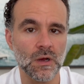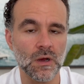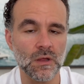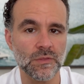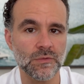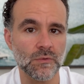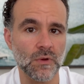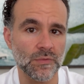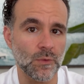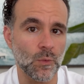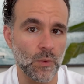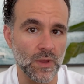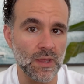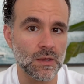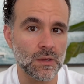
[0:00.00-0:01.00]
throughout the
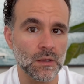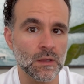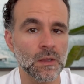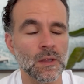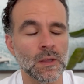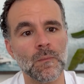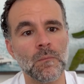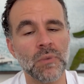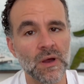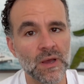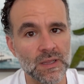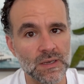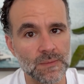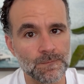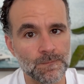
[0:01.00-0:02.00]
week.
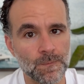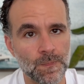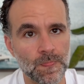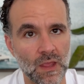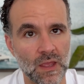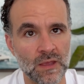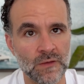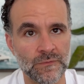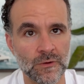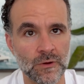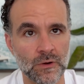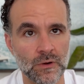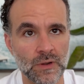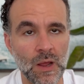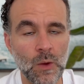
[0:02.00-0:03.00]
But if
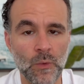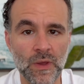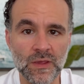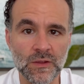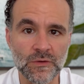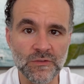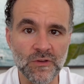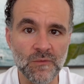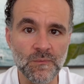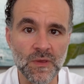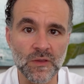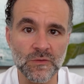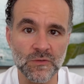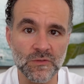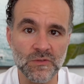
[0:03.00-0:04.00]
you're not weighing yourself
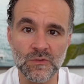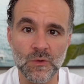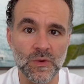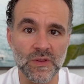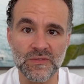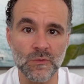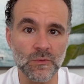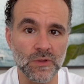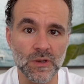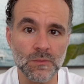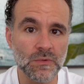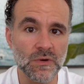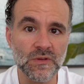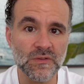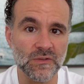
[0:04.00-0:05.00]
because you just don't want to see what the
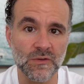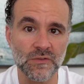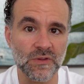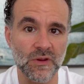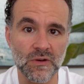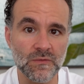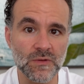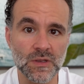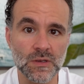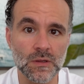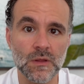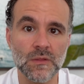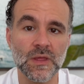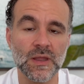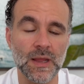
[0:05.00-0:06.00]
number is and you're scared of it,
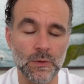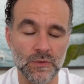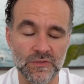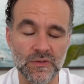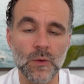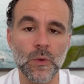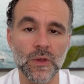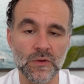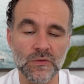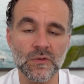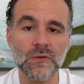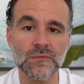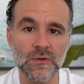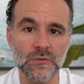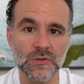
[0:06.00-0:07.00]
then I would say weigh
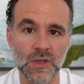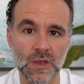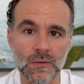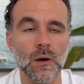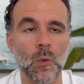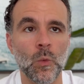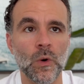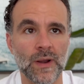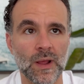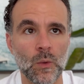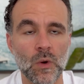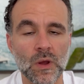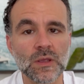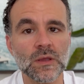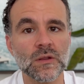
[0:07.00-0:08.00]
yourself every day. What I
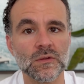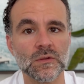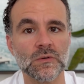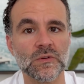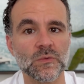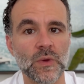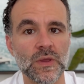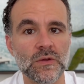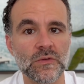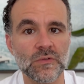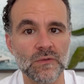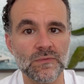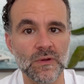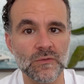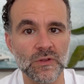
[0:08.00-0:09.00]
want you to do is weigh
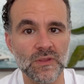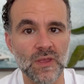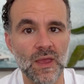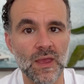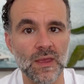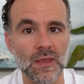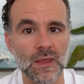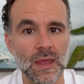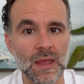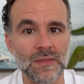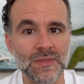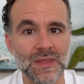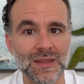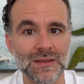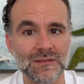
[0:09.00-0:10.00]
yourself every day
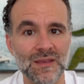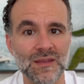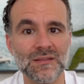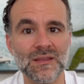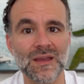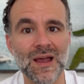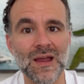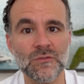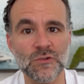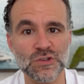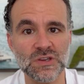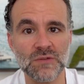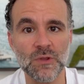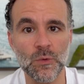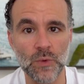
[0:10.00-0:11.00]
and then take the average
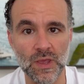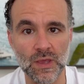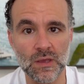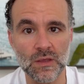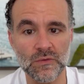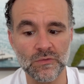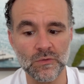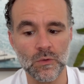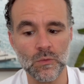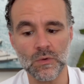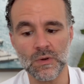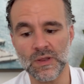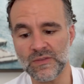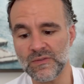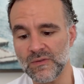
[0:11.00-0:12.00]
every week. So
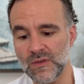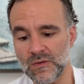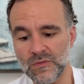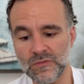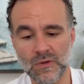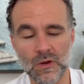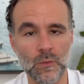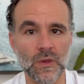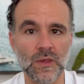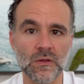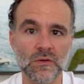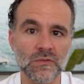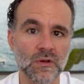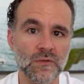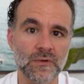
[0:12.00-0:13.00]
let's say you start weighing
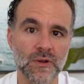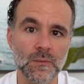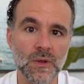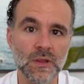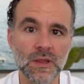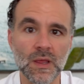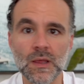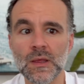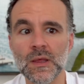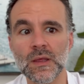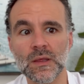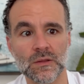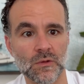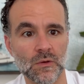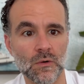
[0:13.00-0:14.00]
yourself on a Monday,
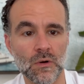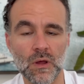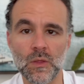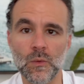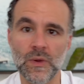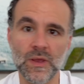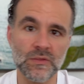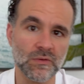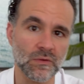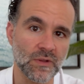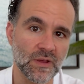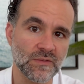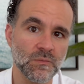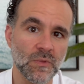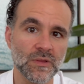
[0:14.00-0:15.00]
you go all the way until
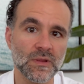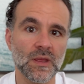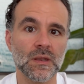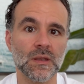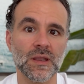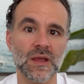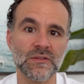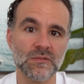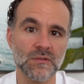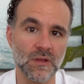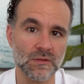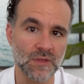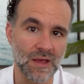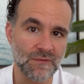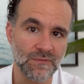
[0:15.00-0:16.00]
next Monday,
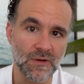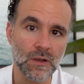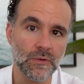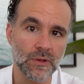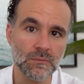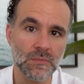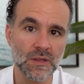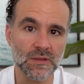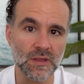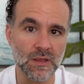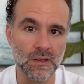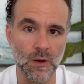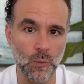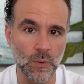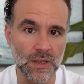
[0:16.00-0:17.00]
that following
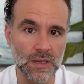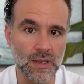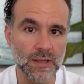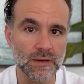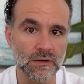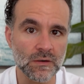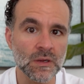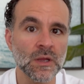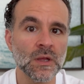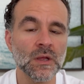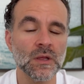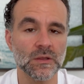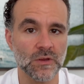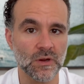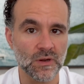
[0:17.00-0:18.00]
Monday, a week later,
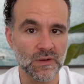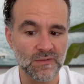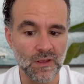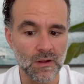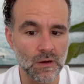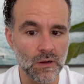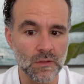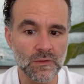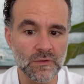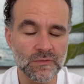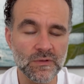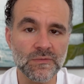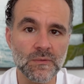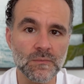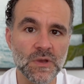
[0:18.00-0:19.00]
you're going to take all of those
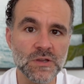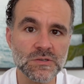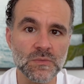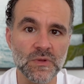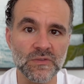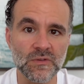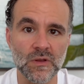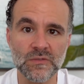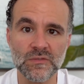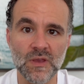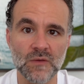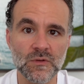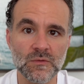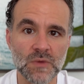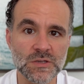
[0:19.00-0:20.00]
different measurements, all
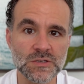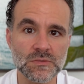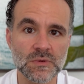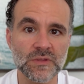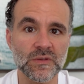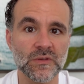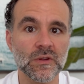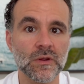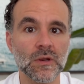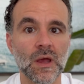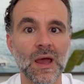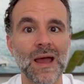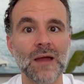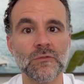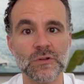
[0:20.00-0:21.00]
7 measurements, and you're going
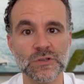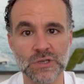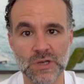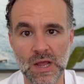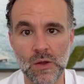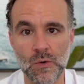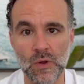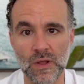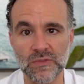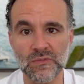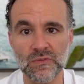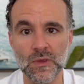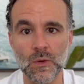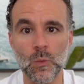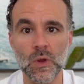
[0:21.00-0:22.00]
to average it out and
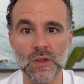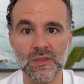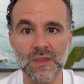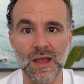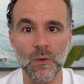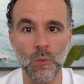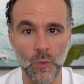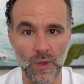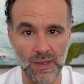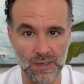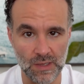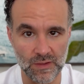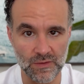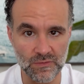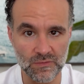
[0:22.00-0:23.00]
see what that weight
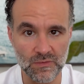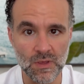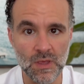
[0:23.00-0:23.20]
is.